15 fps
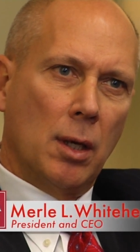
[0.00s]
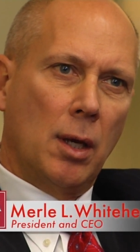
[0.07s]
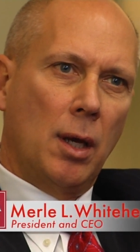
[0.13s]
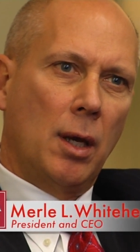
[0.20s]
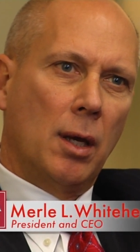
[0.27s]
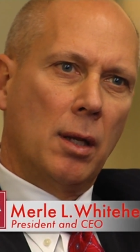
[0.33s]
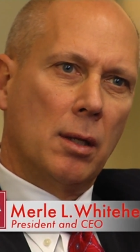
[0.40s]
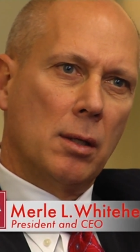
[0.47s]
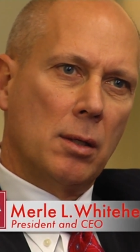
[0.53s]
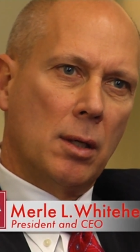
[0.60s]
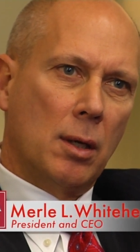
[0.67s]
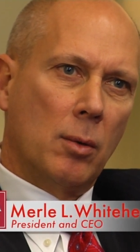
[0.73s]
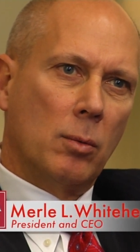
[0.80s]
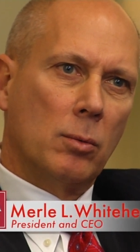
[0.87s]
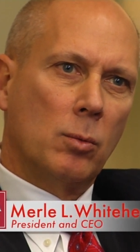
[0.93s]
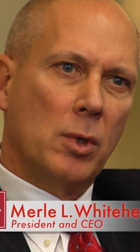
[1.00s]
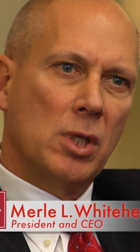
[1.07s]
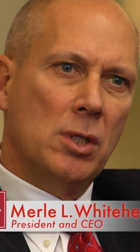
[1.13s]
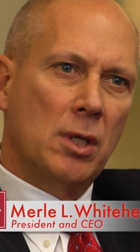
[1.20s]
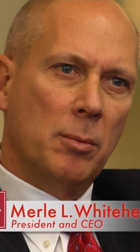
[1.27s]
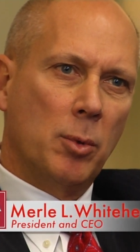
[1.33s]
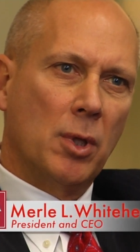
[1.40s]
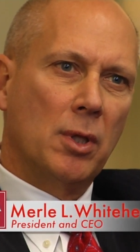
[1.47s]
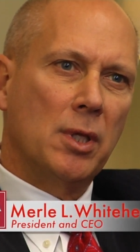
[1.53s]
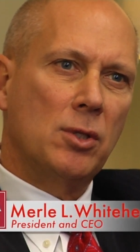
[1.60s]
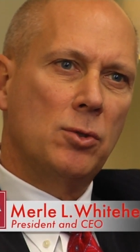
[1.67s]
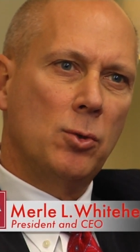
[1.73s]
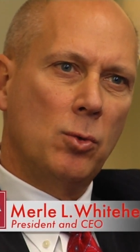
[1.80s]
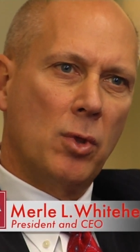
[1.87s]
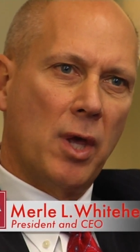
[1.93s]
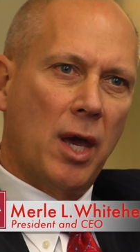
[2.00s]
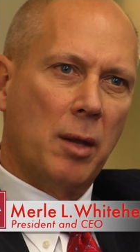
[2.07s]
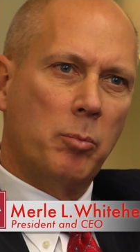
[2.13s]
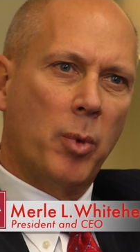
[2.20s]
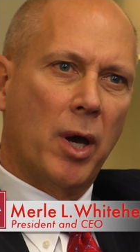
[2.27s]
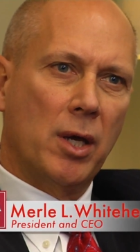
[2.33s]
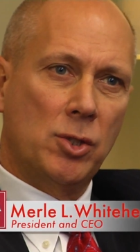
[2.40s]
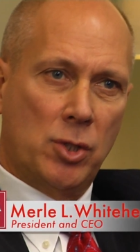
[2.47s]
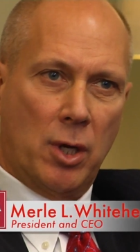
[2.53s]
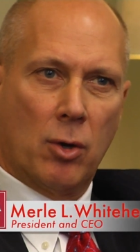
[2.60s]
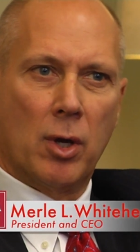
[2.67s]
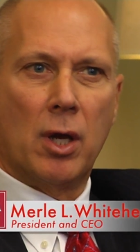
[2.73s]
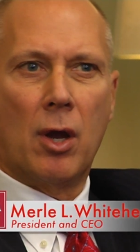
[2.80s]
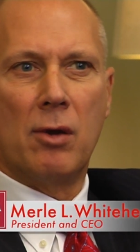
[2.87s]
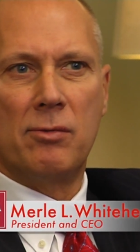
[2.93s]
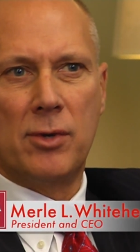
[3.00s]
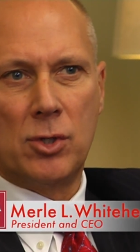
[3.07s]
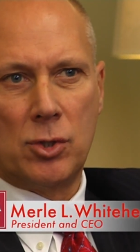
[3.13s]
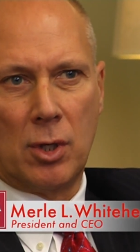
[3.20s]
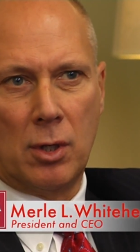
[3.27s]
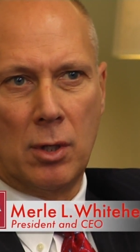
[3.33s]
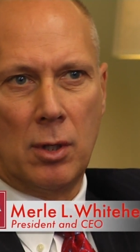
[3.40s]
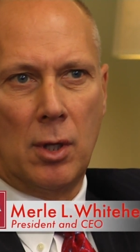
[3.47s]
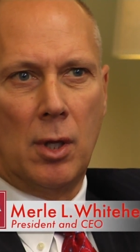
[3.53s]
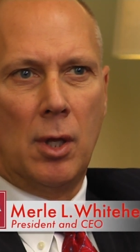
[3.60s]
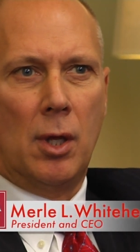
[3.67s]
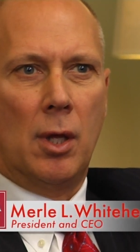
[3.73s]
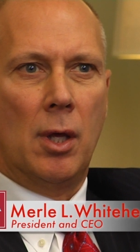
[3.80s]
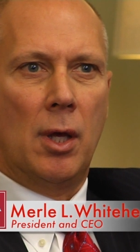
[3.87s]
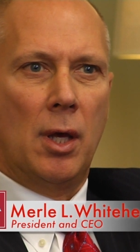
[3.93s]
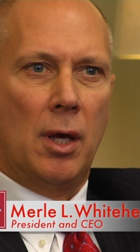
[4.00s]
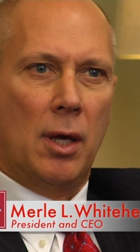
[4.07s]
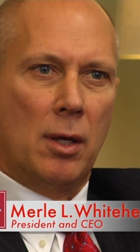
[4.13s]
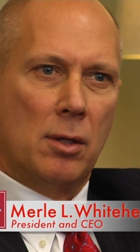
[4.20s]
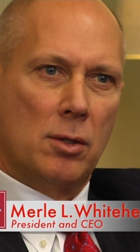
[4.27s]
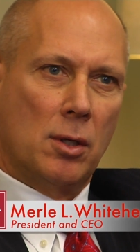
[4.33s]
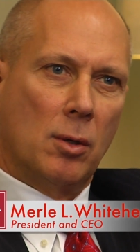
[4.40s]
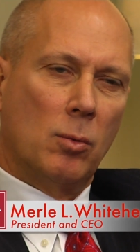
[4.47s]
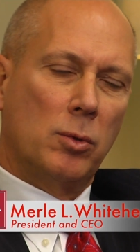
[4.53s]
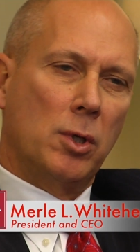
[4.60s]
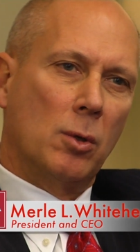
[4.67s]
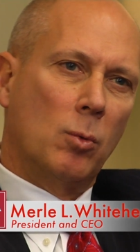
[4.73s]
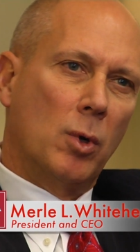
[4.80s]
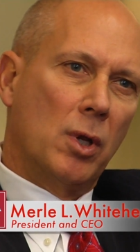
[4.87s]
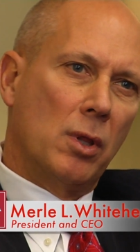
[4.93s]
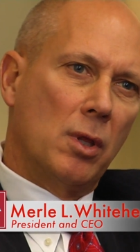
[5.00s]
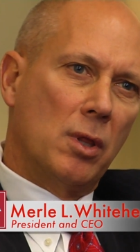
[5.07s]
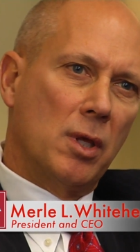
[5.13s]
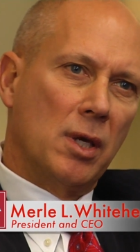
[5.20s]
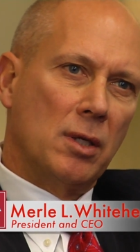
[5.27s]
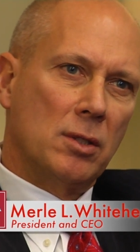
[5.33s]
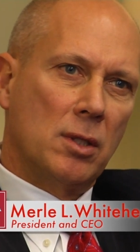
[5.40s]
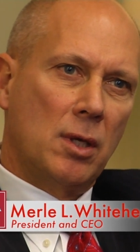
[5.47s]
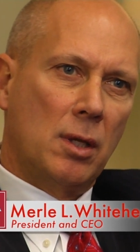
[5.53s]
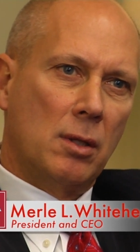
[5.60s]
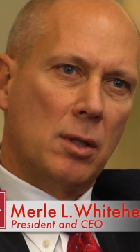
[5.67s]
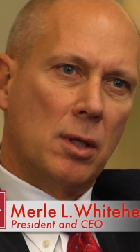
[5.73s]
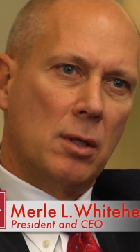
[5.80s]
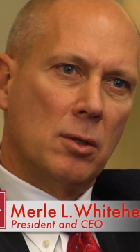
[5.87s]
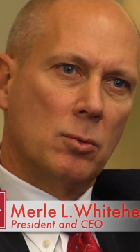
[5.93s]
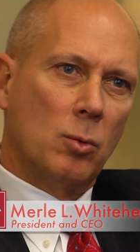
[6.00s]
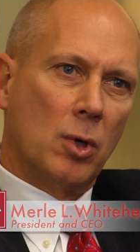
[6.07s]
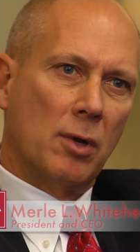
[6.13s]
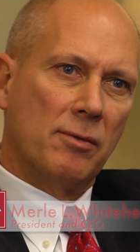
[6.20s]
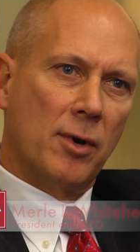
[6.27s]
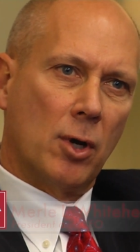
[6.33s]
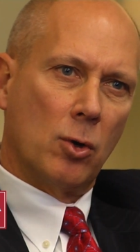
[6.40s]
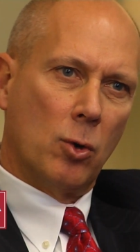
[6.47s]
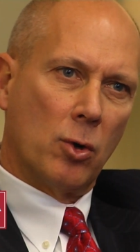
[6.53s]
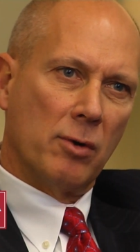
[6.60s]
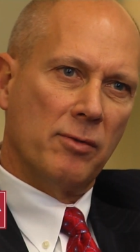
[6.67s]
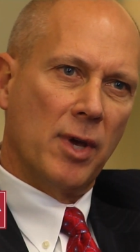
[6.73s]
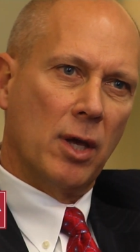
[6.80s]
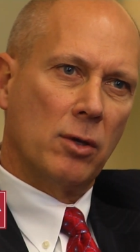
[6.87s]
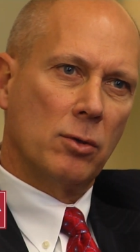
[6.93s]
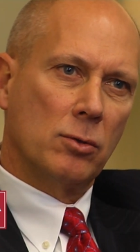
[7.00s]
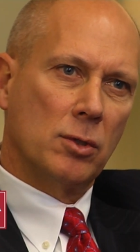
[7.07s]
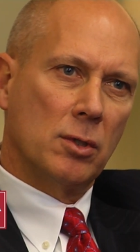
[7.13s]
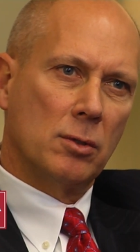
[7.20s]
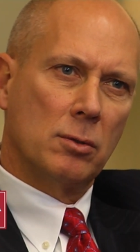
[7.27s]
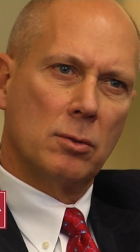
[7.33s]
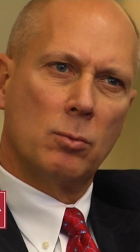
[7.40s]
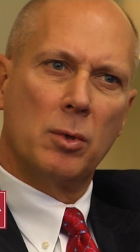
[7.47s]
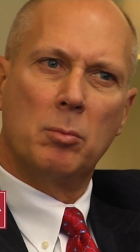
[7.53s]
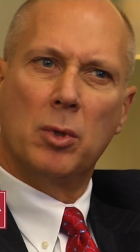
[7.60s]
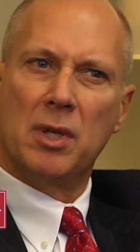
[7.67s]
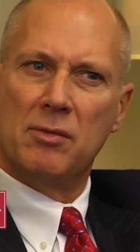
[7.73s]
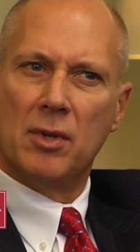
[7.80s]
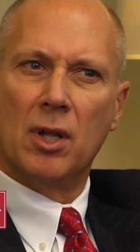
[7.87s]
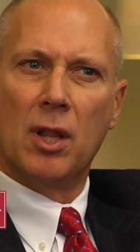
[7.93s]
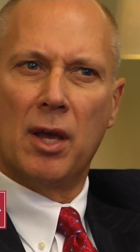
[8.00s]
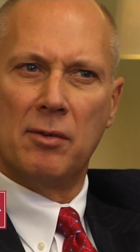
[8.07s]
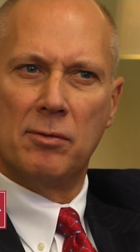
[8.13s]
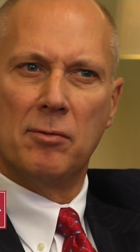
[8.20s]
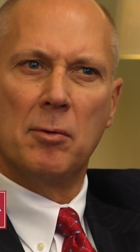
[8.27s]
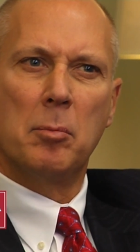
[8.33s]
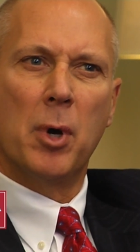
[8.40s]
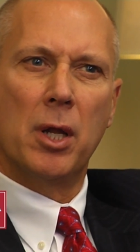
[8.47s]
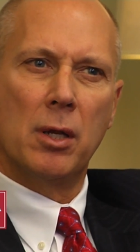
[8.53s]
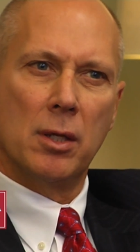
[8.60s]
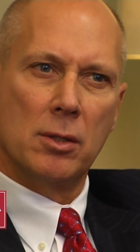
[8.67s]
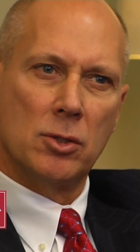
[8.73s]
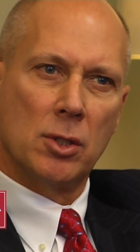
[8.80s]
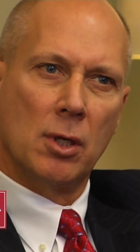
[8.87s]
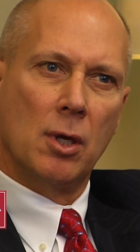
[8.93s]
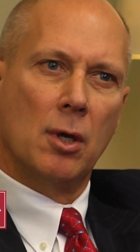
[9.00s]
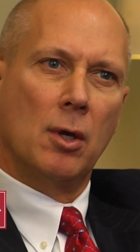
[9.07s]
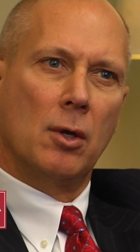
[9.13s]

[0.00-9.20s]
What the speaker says: And we typically do that by sharing our vision. And you know, one of the things that is one of our core values is we believe in a life of abundance.